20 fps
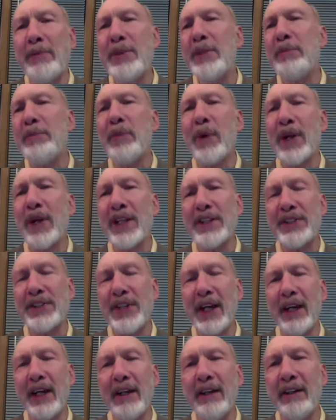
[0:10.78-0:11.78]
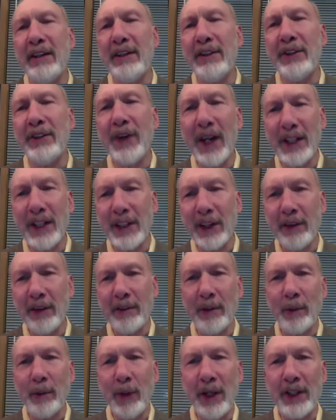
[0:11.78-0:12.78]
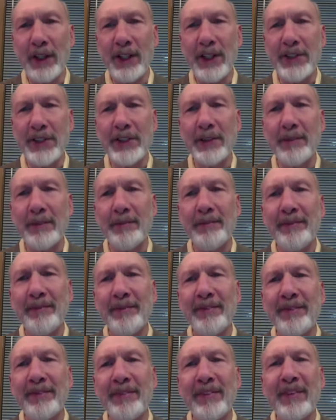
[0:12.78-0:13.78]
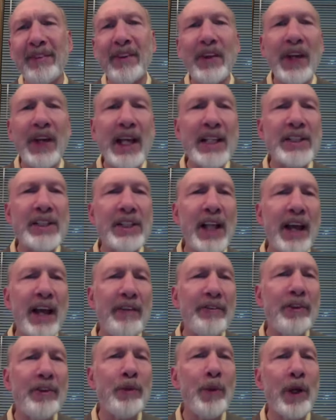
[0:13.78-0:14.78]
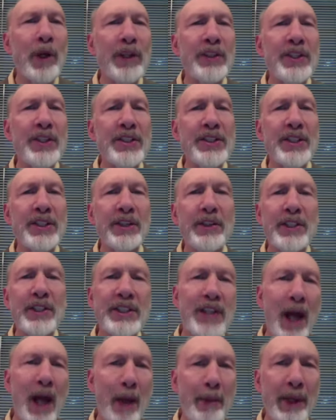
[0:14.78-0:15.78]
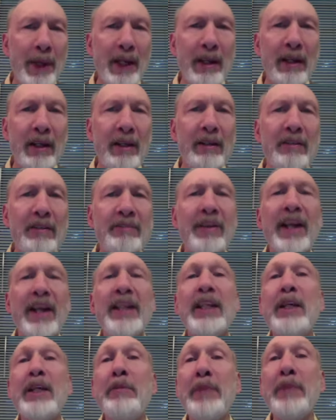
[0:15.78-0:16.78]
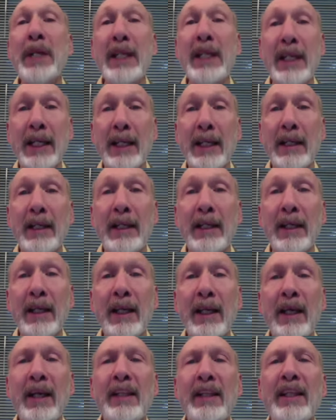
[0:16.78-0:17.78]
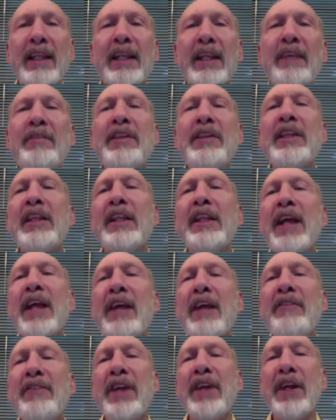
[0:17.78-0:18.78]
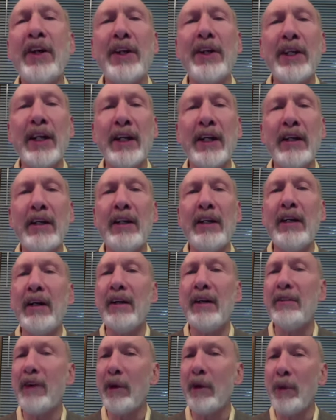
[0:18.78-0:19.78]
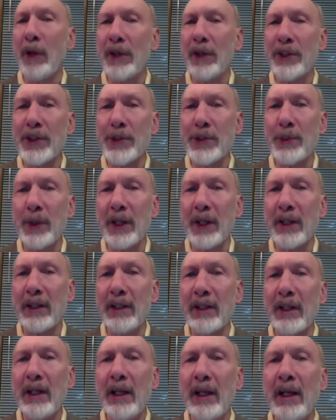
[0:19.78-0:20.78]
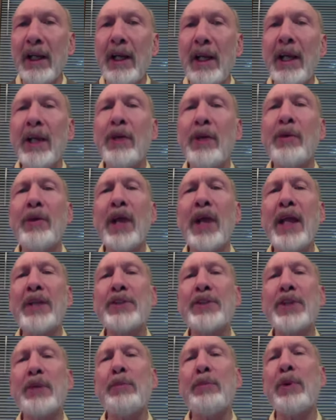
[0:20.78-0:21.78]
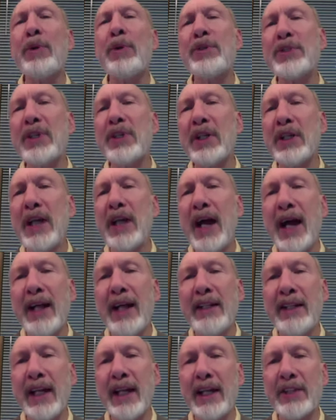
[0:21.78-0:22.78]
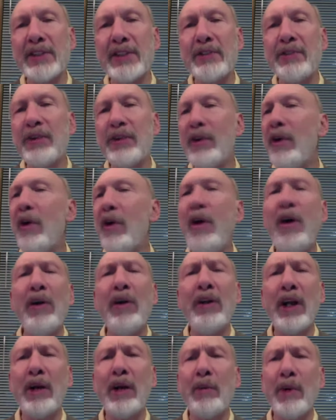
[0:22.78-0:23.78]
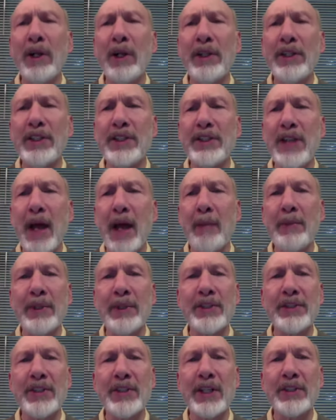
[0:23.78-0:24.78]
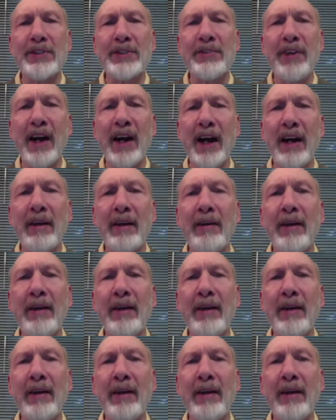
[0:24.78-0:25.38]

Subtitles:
Jim Morningstar, Director of In Wellness. Today's Life in Wellness series topic, Finding Meaning, the 11th life area of our wellness wheel, creates a personal context for all our wellness topics thus far